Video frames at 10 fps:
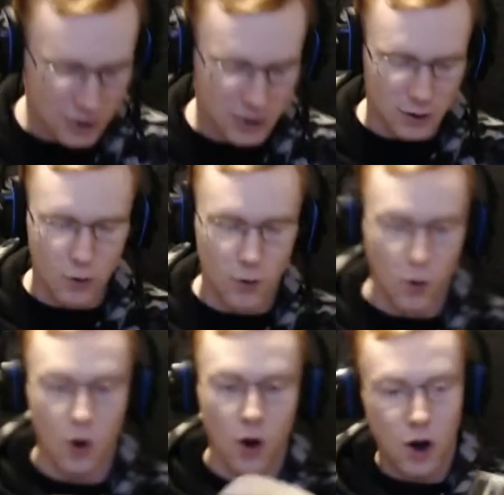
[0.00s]
just,
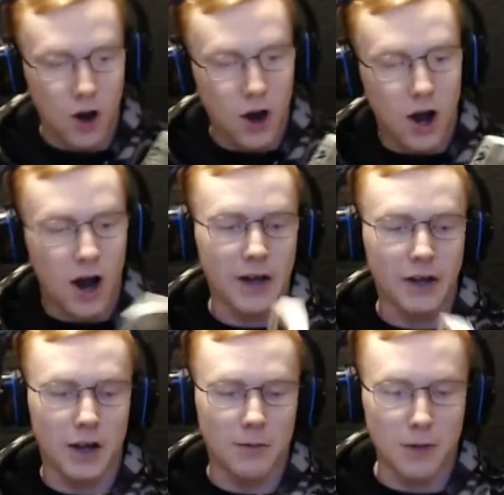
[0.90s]
oh, I
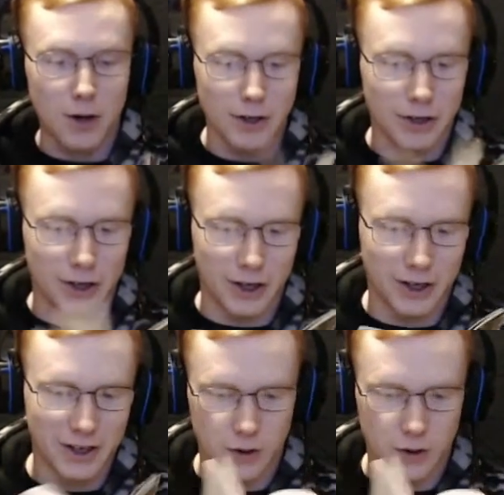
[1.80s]
got manga!